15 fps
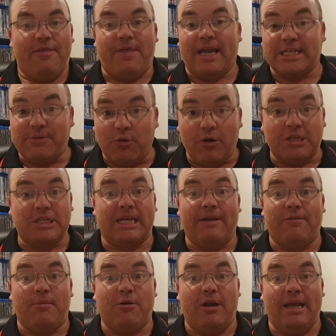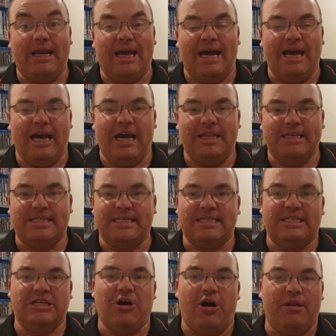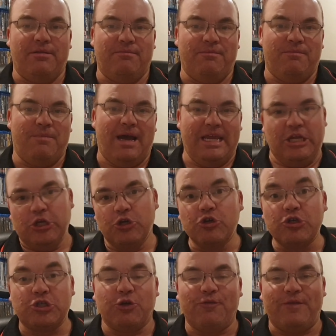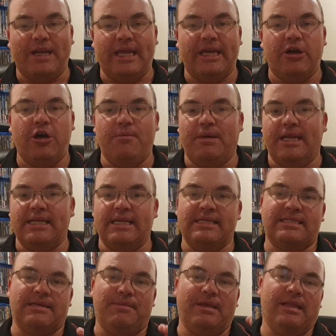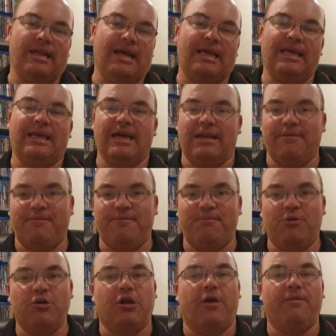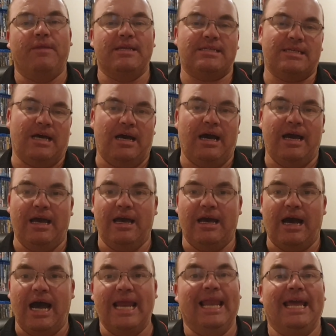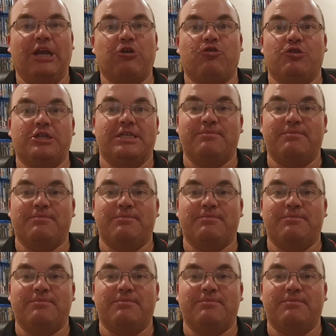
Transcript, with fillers: Thanks for watching, everybody. Uh, this is not my usual video, but it is something that I can kind of put on this uh, I Like Cruise